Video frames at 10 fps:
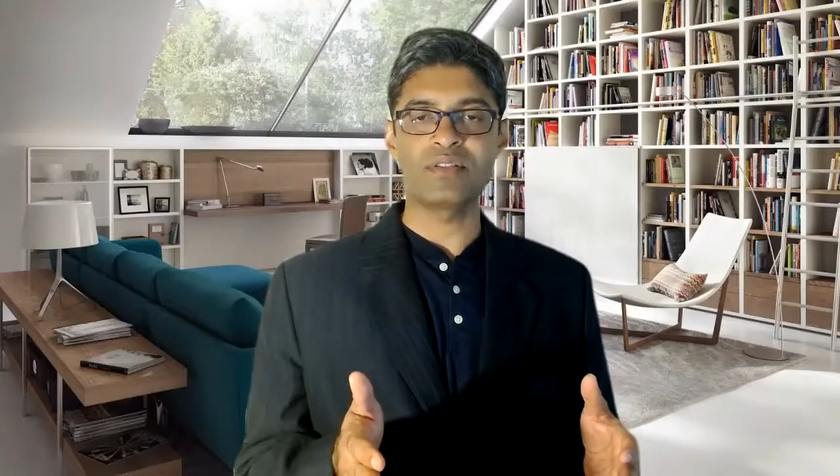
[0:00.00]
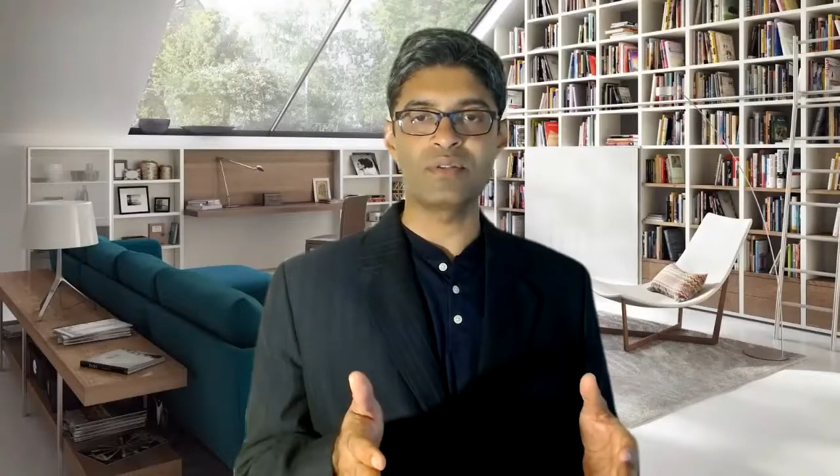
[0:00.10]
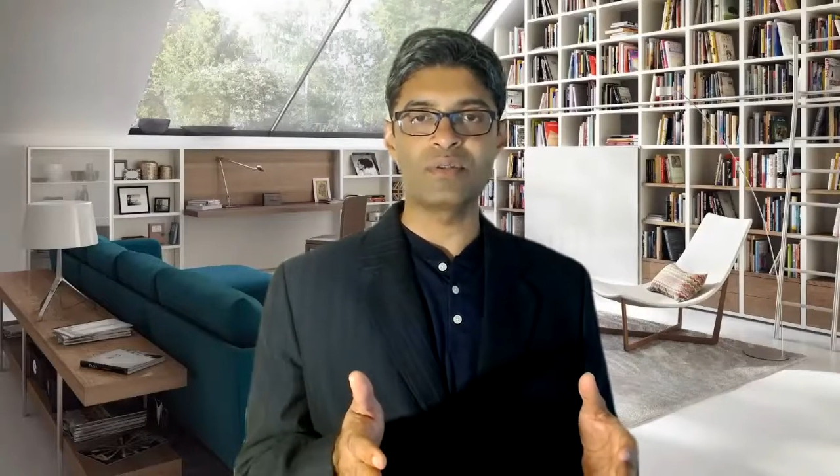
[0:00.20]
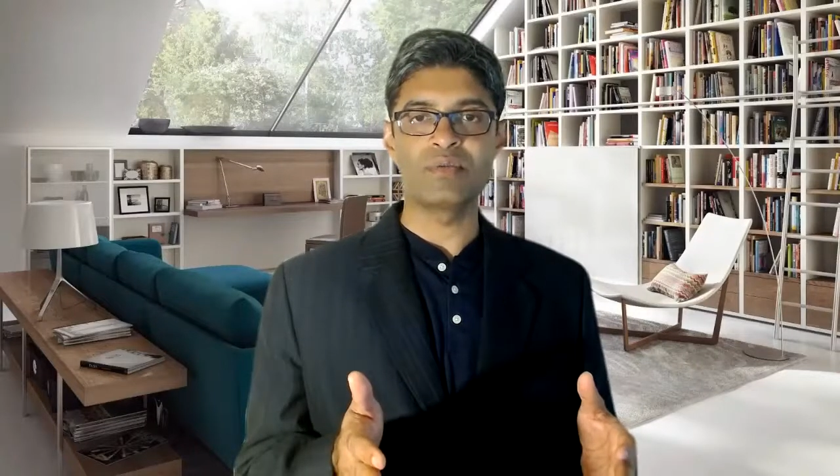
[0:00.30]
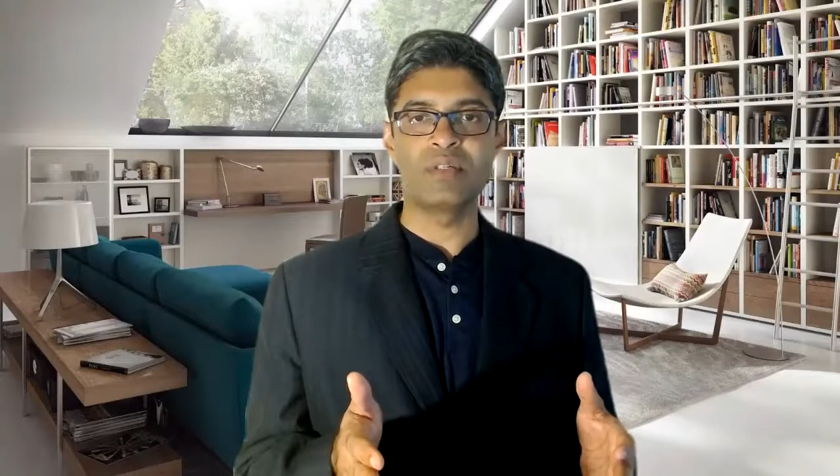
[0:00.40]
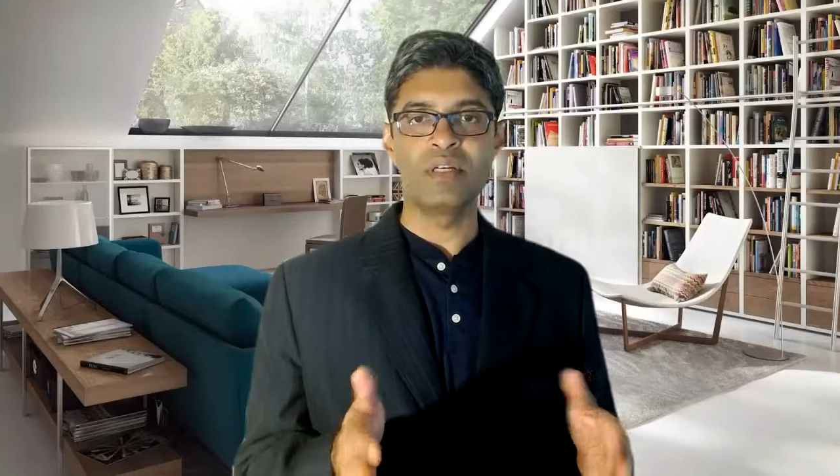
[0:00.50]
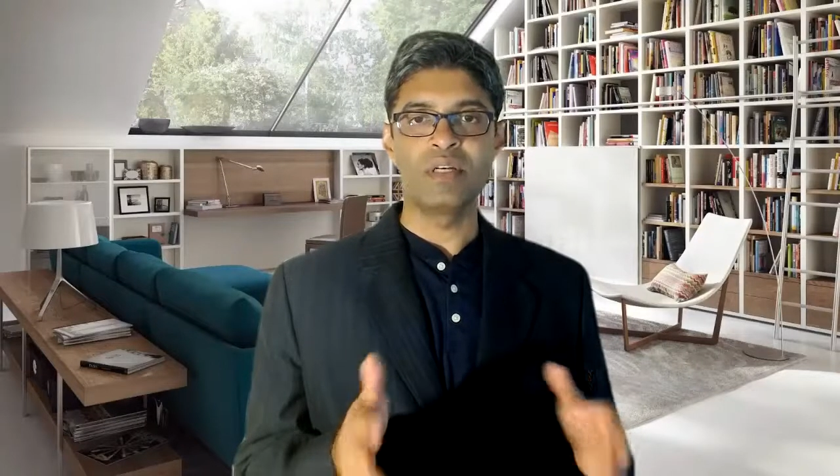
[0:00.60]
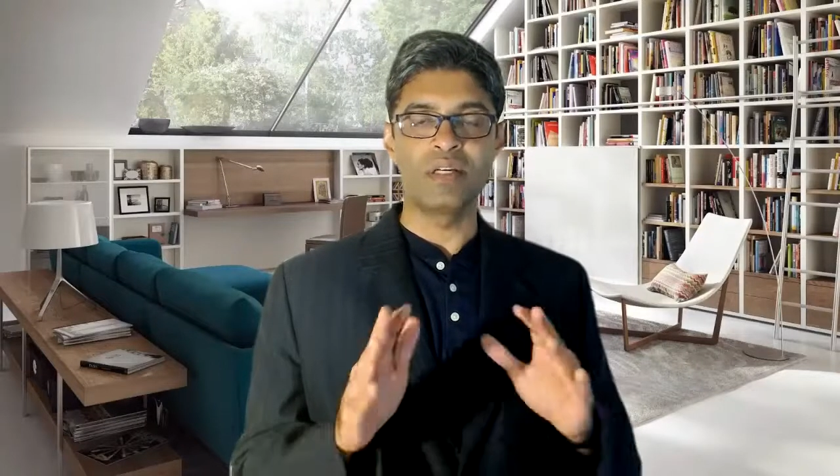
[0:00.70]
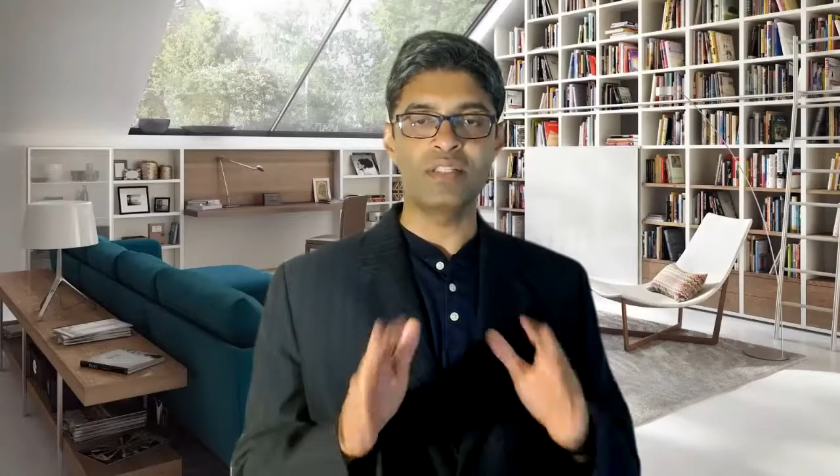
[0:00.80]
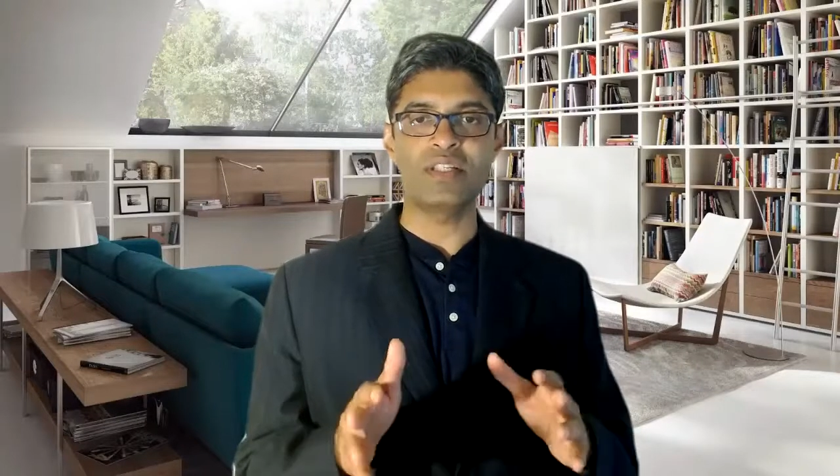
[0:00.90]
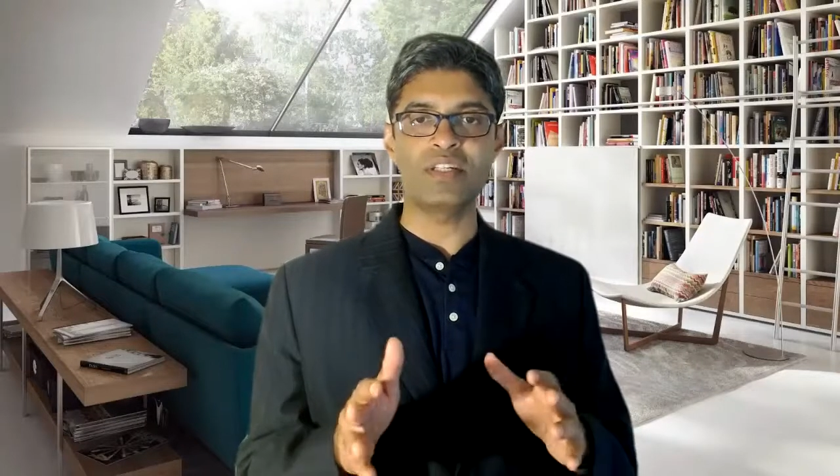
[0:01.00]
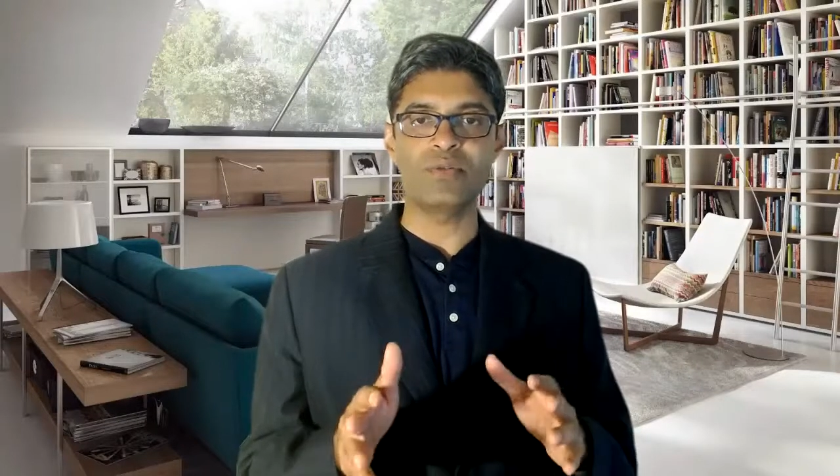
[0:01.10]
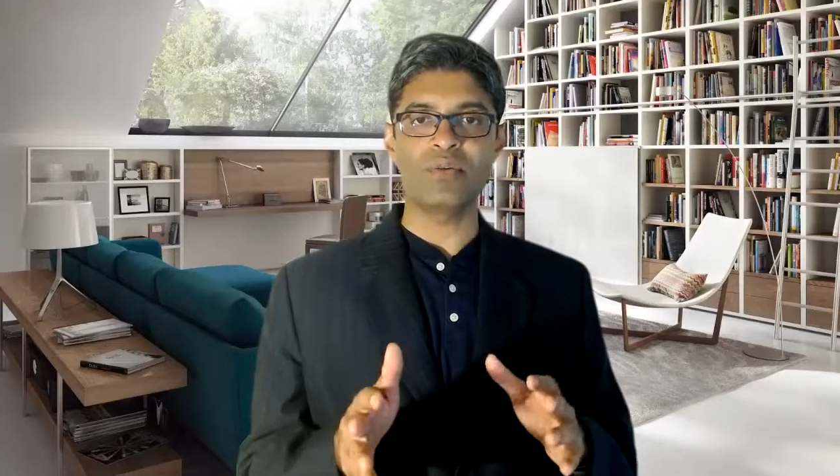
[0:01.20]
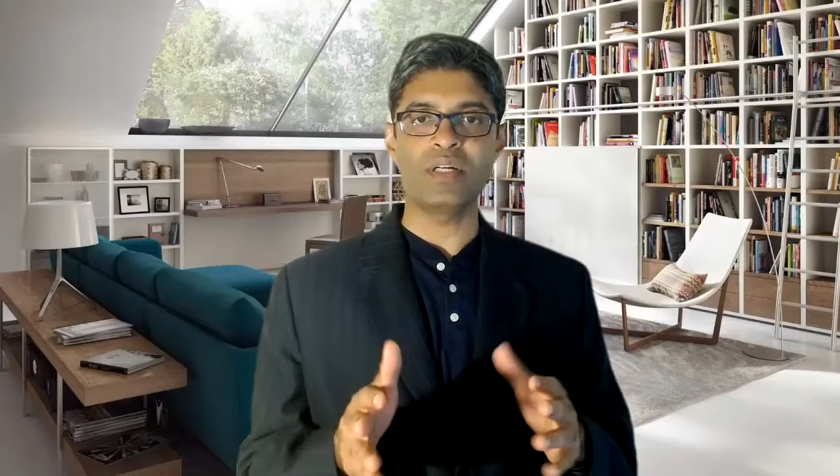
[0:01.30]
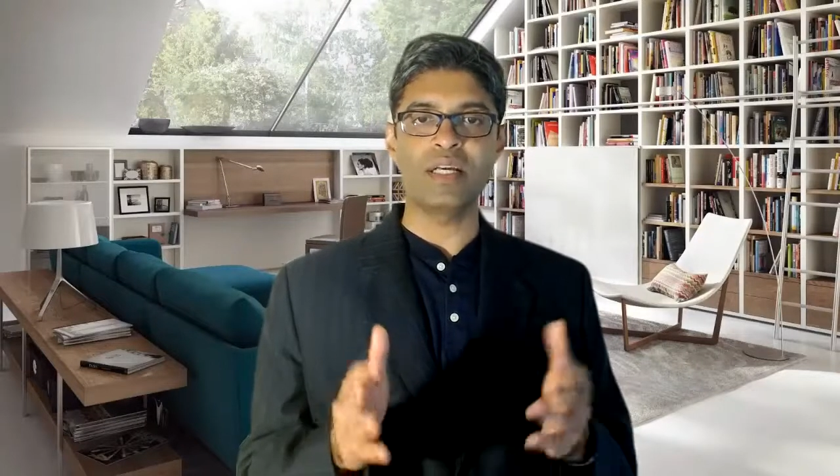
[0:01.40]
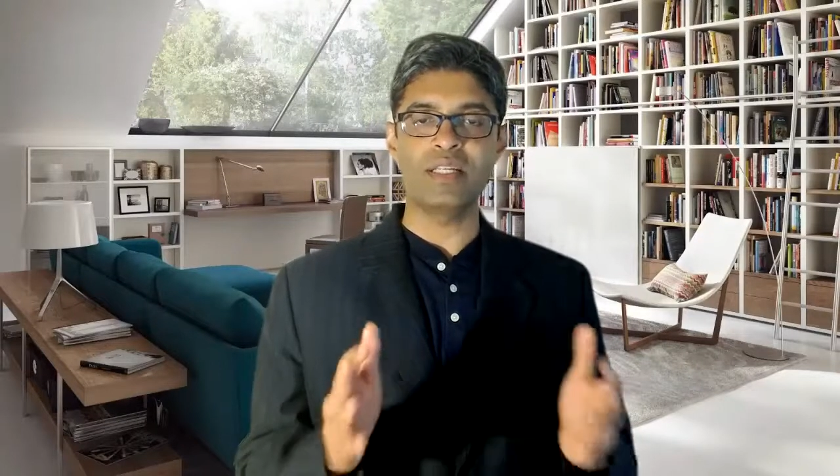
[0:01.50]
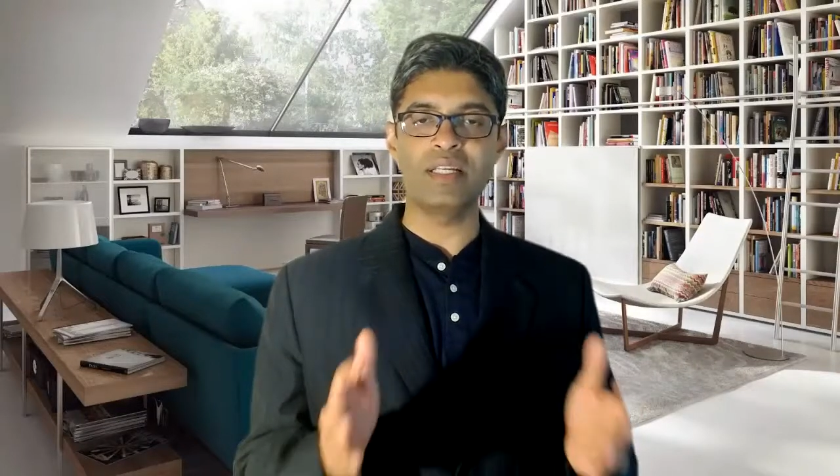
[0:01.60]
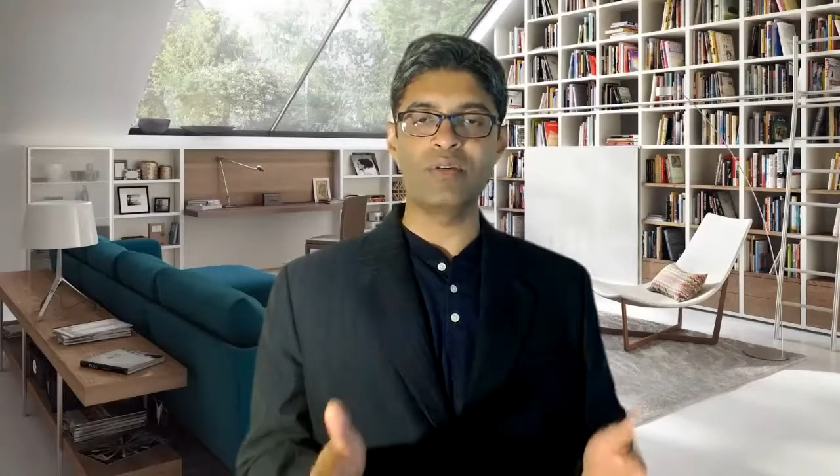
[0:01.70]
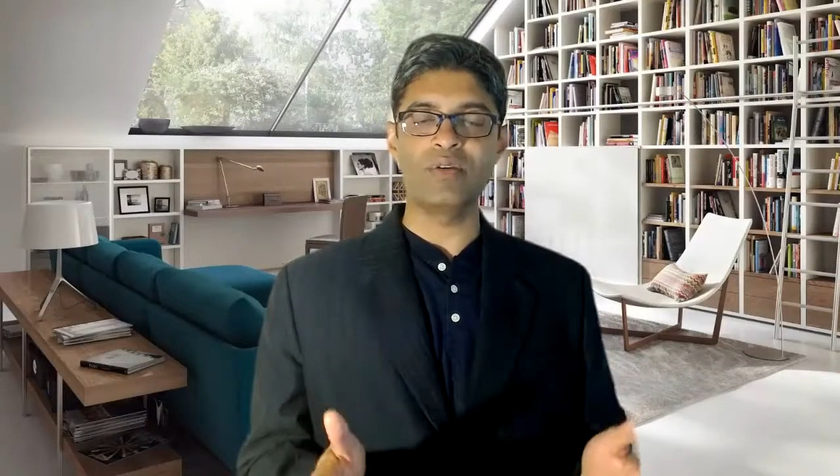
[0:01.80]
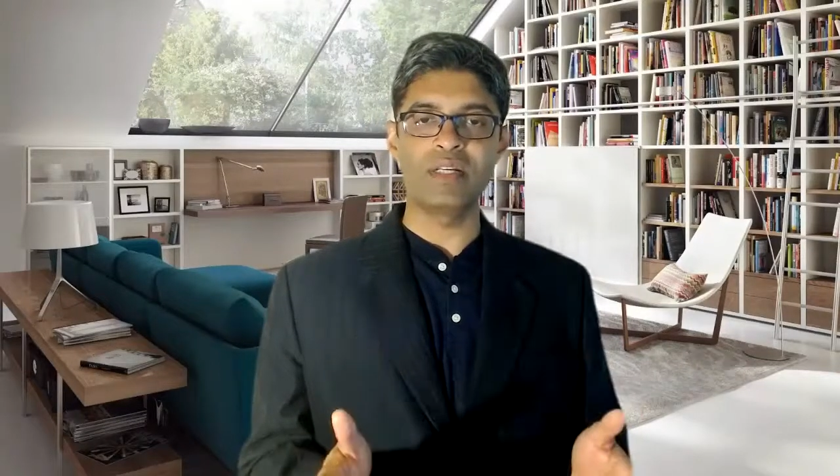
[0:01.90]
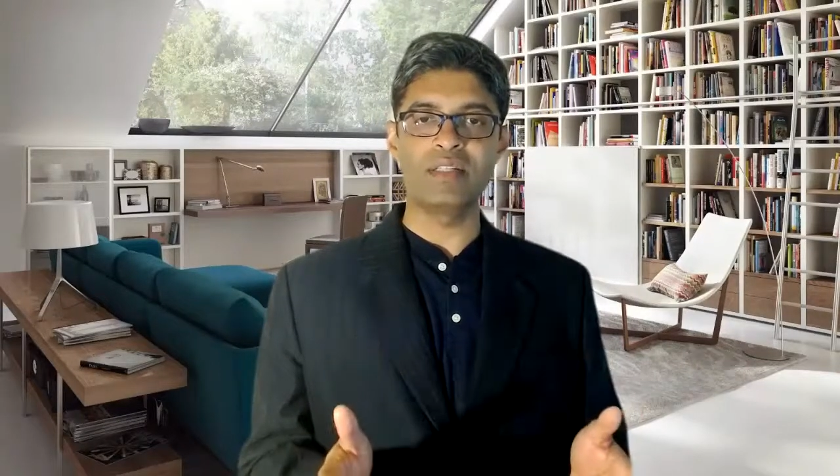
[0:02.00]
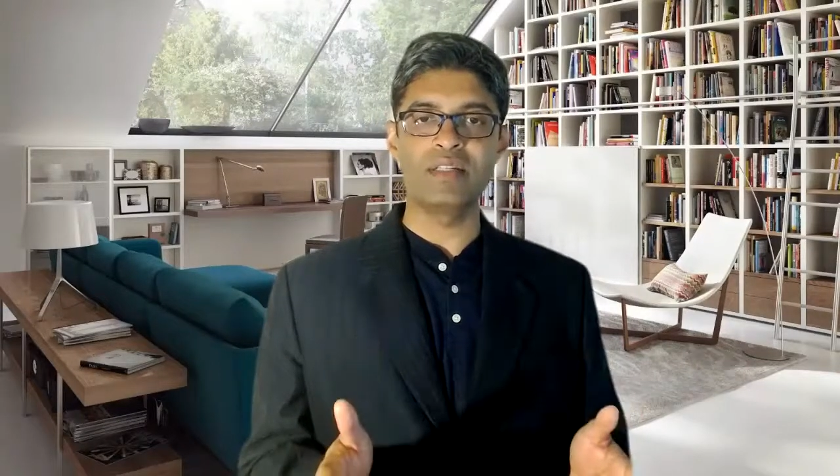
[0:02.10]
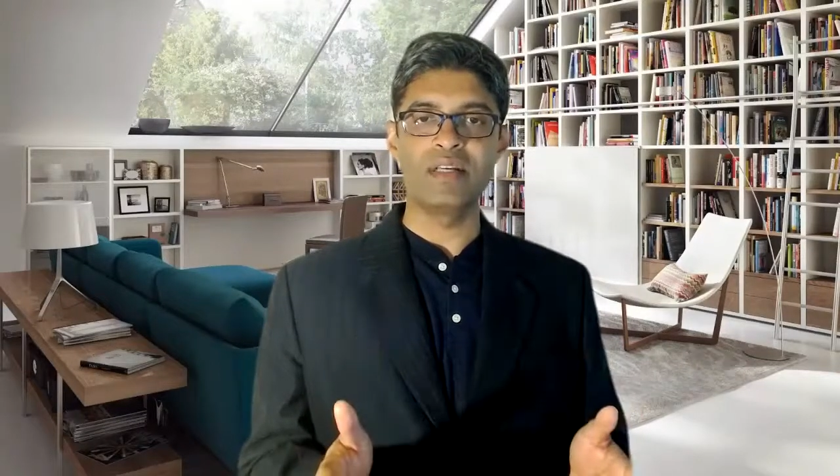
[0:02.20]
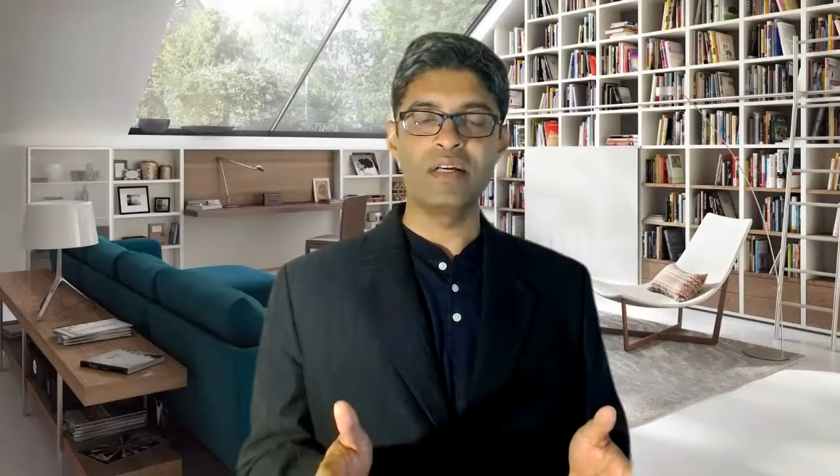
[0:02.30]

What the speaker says: So rest assured, I think you are in